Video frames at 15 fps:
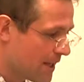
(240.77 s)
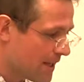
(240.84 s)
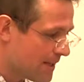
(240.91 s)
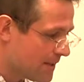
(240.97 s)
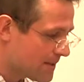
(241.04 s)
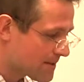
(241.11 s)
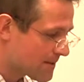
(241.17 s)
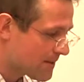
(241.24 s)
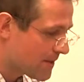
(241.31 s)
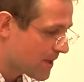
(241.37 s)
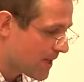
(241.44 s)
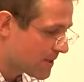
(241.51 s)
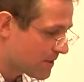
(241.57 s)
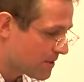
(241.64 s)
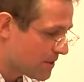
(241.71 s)
is the
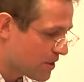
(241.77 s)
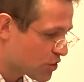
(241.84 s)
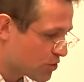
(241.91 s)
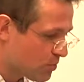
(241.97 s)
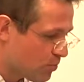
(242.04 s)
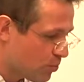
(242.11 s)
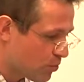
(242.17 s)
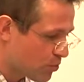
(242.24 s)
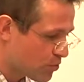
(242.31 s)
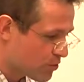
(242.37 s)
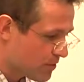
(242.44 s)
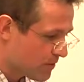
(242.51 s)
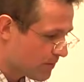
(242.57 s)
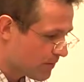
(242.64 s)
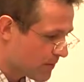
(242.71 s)
annotation
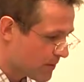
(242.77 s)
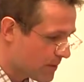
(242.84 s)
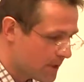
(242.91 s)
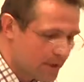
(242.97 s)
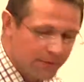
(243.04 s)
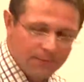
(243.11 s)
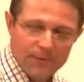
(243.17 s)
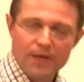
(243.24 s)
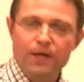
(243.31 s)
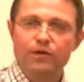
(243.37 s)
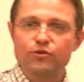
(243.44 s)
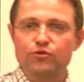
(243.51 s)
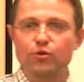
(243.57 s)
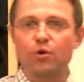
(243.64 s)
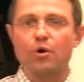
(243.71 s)
portion. Right?
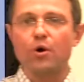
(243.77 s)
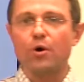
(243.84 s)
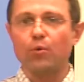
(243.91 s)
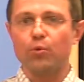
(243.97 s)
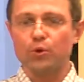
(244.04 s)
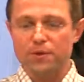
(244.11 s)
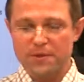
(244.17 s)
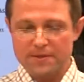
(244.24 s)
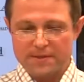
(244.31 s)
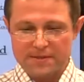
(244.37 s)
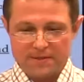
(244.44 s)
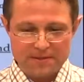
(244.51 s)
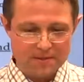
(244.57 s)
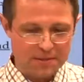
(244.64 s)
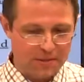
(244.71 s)
So what is
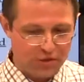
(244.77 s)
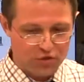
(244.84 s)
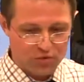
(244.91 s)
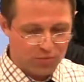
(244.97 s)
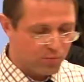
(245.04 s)
this annotation